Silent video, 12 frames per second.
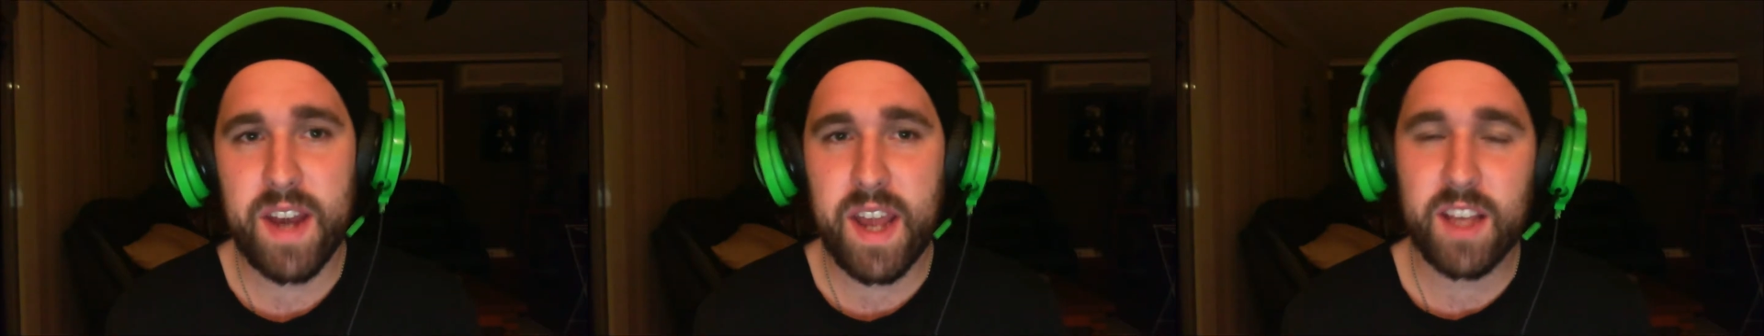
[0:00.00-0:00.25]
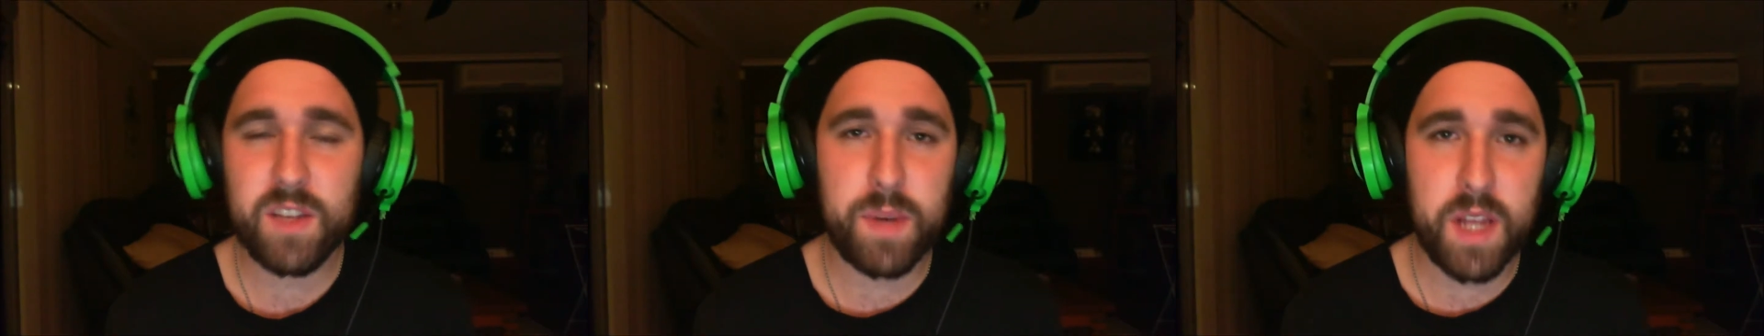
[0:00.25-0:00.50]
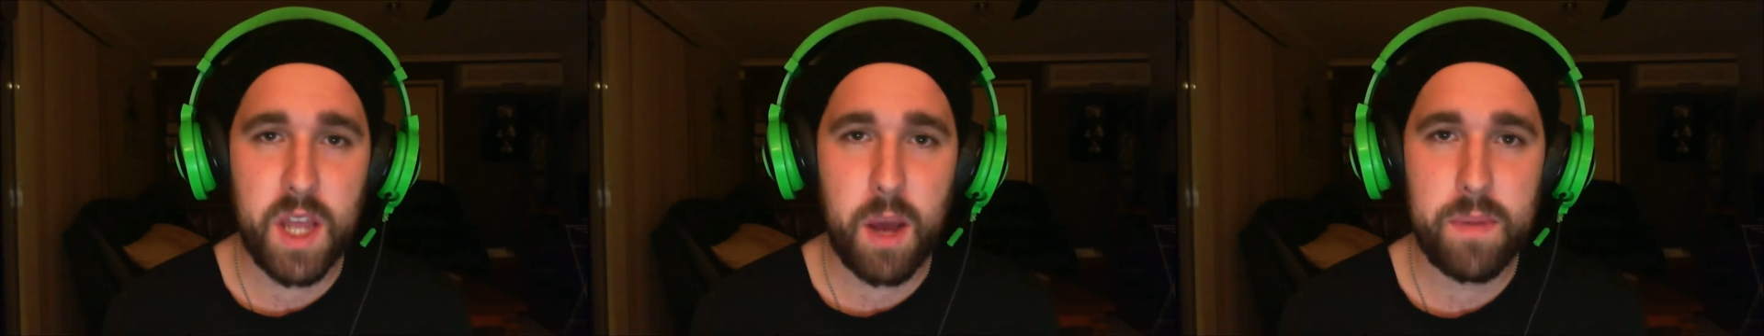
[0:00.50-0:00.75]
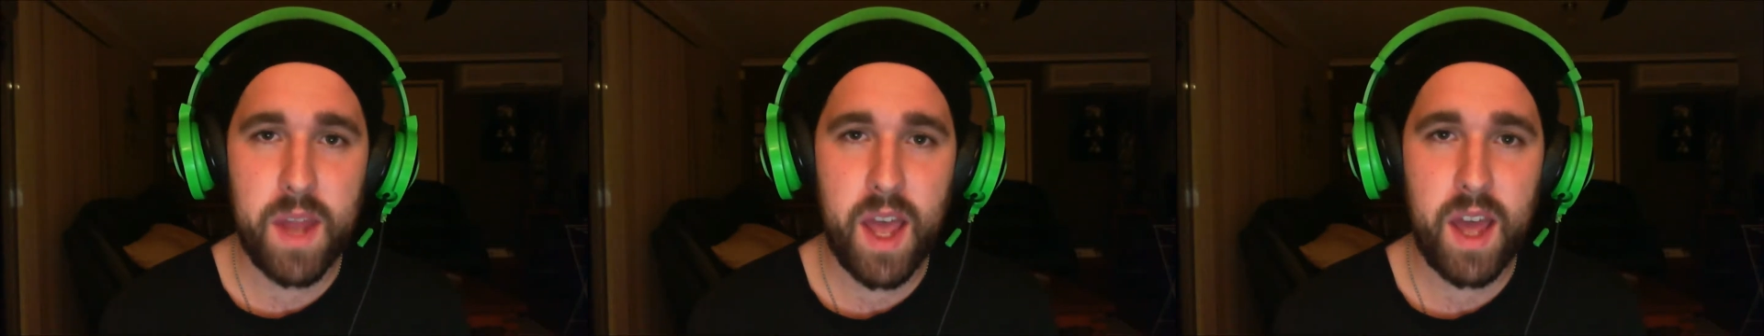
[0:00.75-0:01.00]
and he asked me to
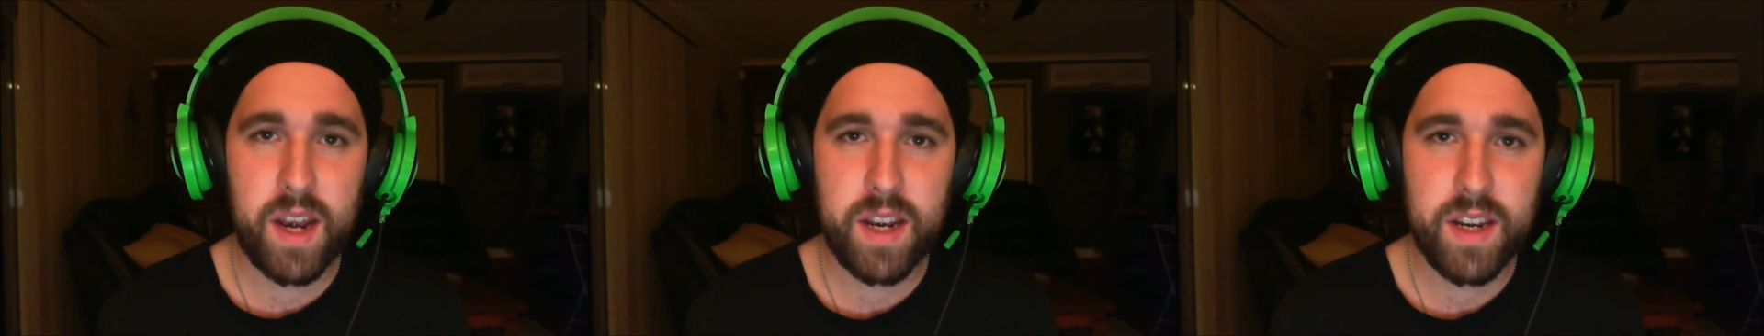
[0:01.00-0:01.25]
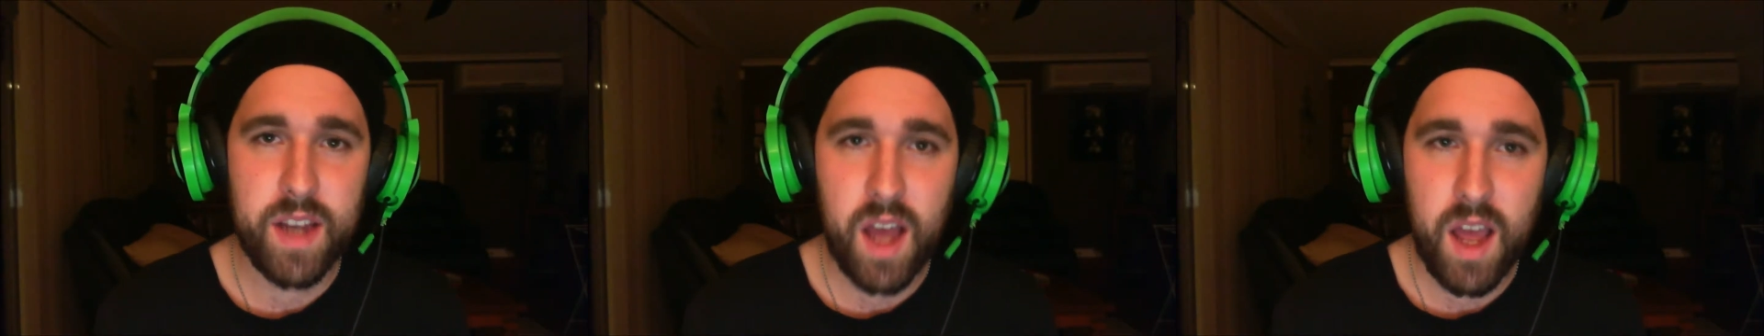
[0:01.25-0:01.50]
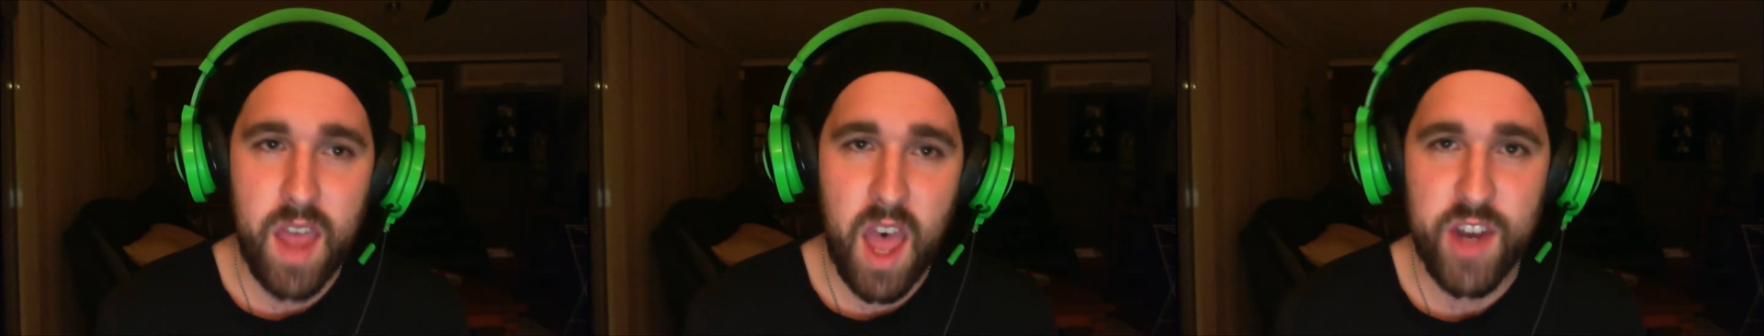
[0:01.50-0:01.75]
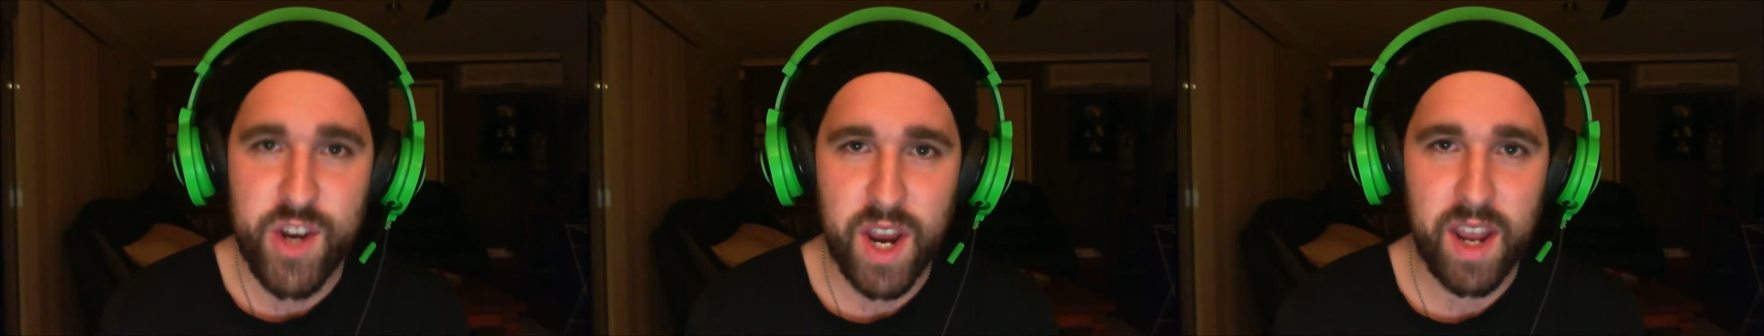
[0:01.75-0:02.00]
come down and uh,
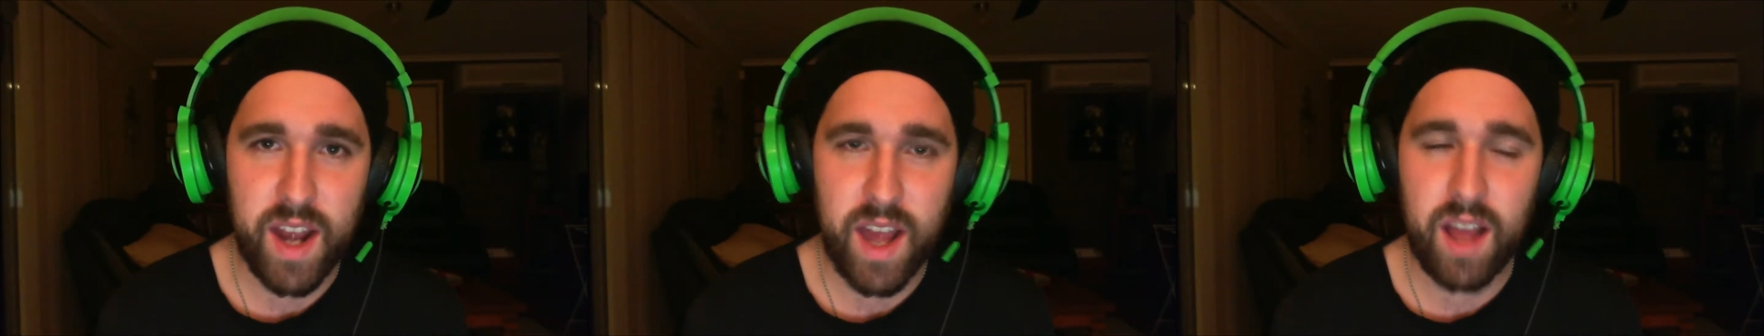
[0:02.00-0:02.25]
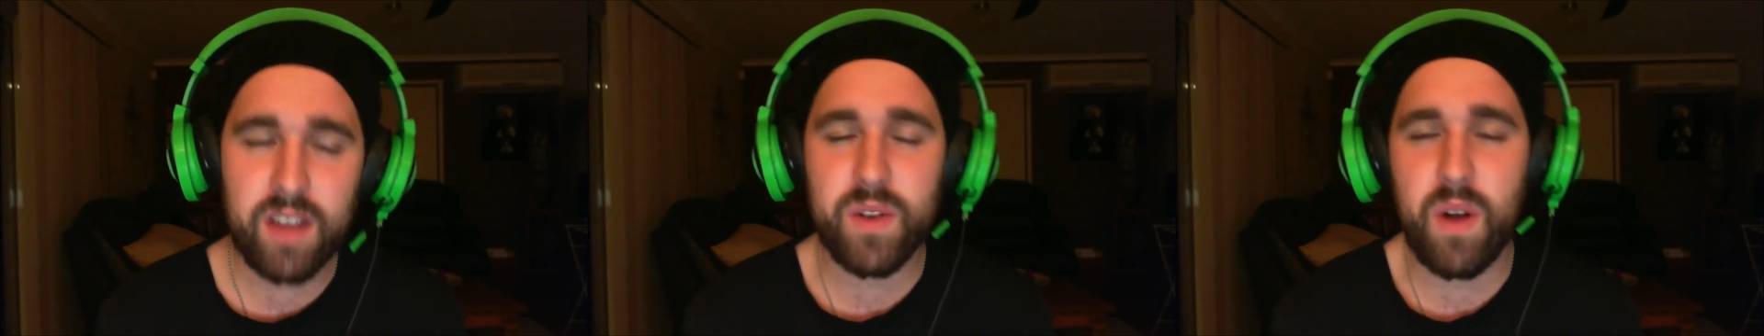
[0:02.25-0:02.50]
yeah, check it out.